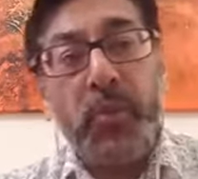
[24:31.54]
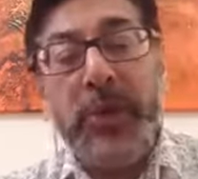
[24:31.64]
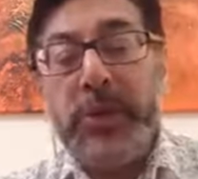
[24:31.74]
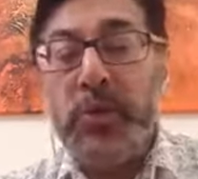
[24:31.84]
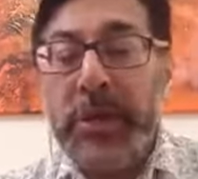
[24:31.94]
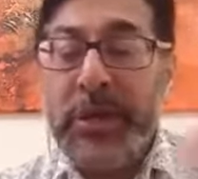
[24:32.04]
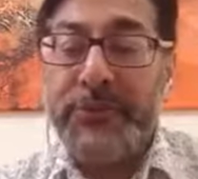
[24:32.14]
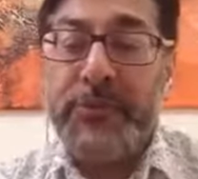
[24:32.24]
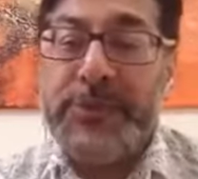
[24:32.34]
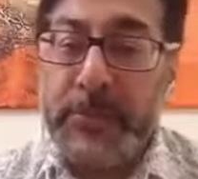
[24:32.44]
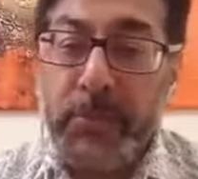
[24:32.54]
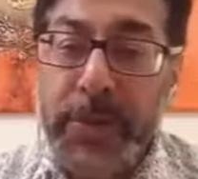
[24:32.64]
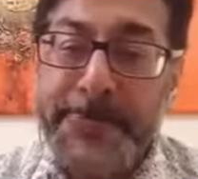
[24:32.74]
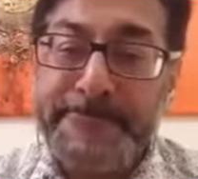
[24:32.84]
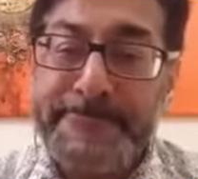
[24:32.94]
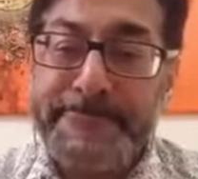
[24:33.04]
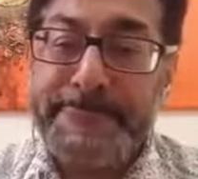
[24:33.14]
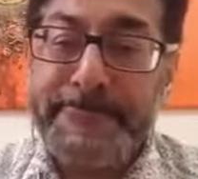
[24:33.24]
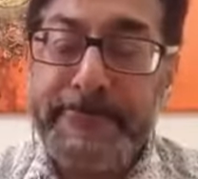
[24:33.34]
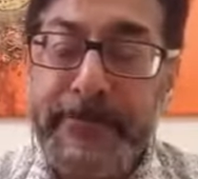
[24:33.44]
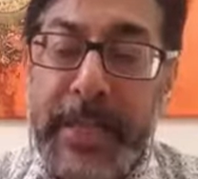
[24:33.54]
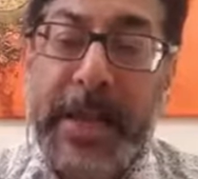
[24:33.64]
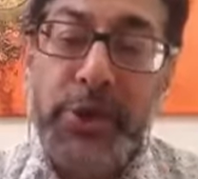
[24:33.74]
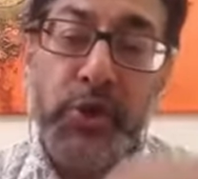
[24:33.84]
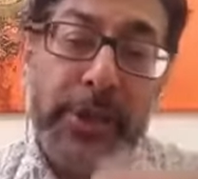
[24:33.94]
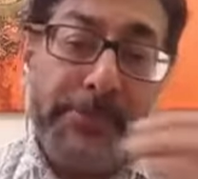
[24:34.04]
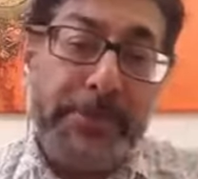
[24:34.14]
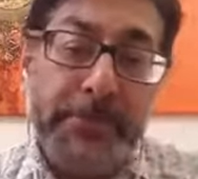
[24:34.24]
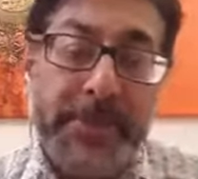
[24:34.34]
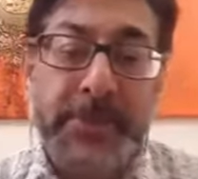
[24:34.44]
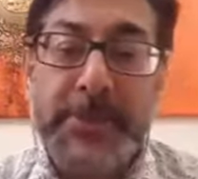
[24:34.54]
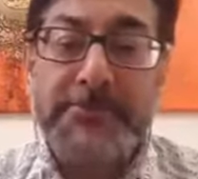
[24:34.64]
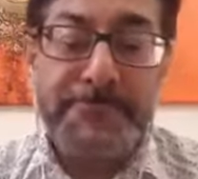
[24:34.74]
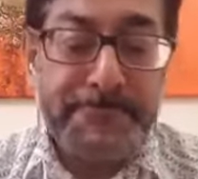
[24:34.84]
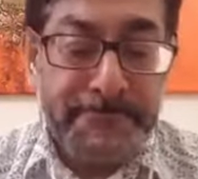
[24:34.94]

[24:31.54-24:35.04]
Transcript: when you learn from someone and you implement it,